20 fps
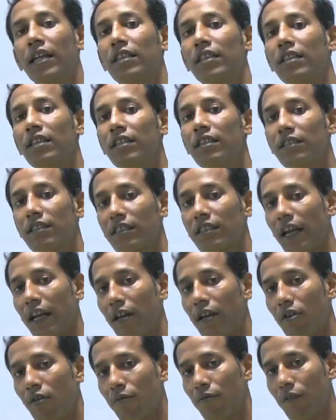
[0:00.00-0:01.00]
This kind
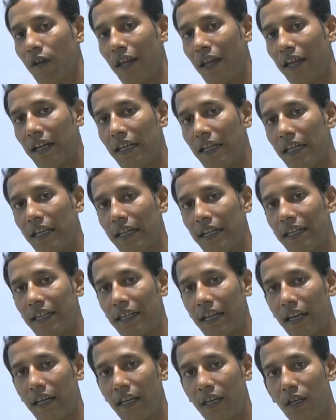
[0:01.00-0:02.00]
of technique it
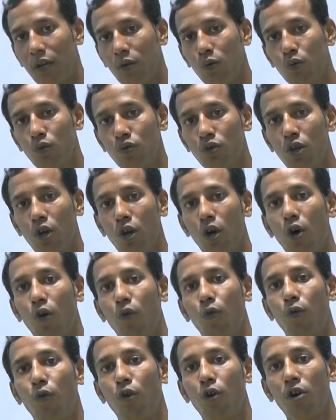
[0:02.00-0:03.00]
can use
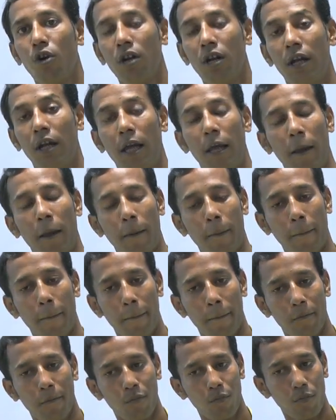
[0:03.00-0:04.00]
for
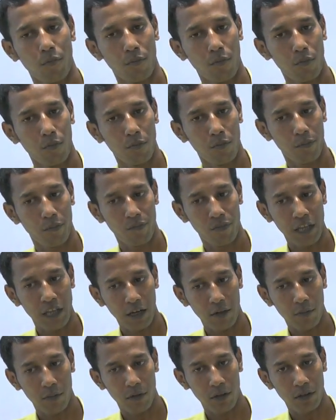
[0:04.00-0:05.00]

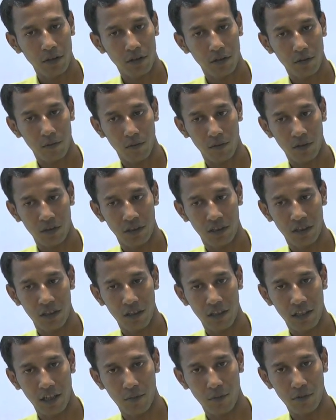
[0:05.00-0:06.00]
that means
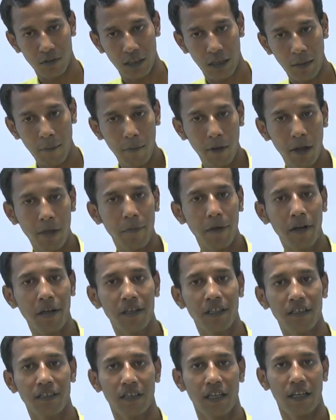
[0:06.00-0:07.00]
implement
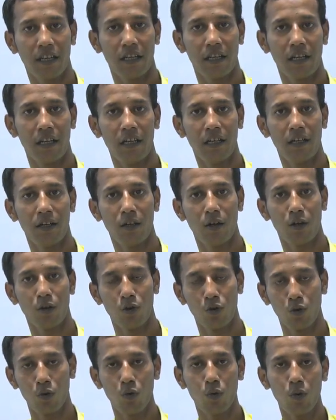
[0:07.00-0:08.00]
the circuit,
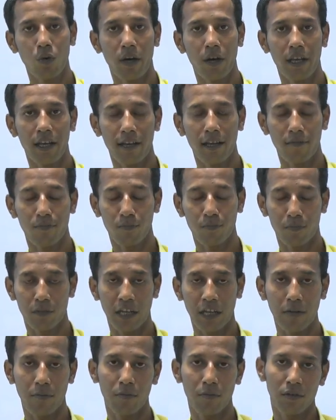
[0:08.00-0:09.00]
though I have
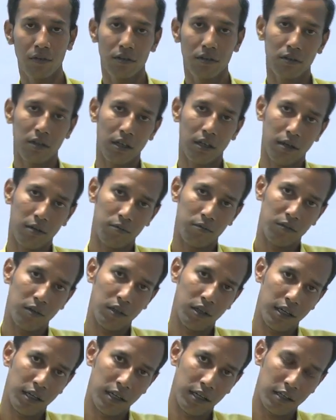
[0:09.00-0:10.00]
that means
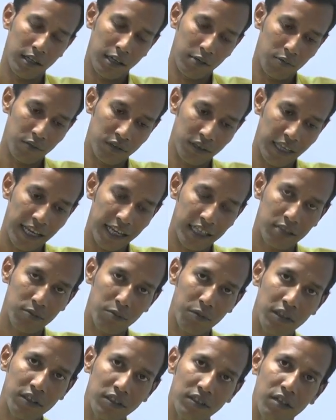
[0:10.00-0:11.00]

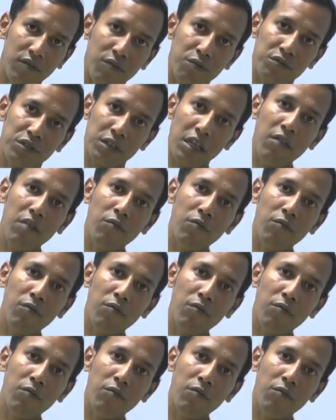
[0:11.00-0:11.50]
express the same